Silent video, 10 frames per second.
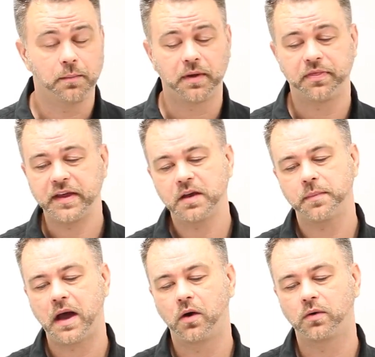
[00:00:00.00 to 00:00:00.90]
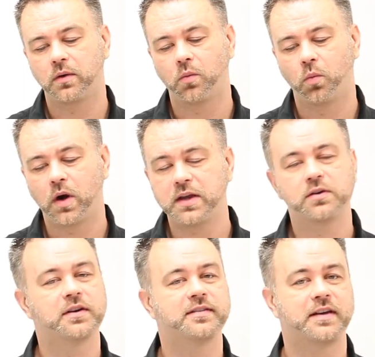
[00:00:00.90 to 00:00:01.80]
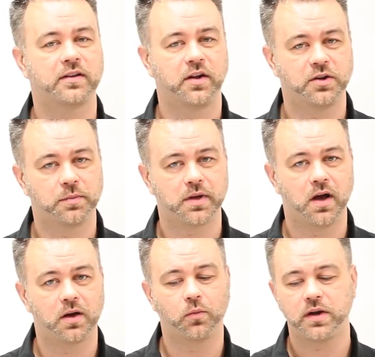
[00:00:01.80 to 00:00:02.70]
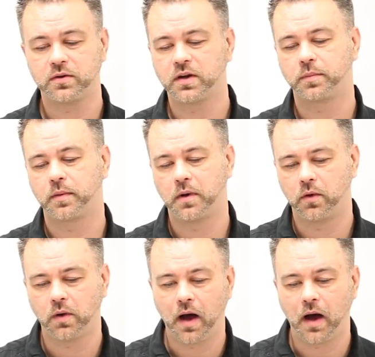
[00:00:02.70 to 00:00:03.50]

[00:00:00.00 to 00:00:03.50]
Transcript: But think about what are you going to sell on your blog? What are you going to promote?